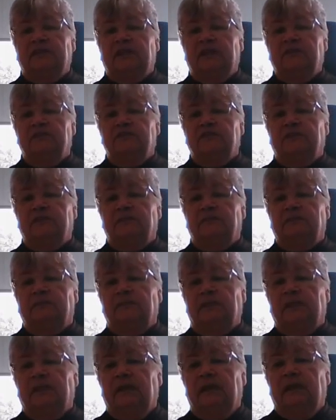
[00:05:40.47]
to catch it.
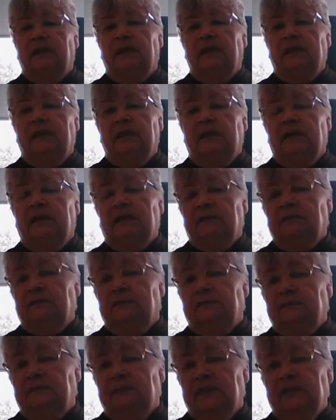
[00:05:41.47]
Um,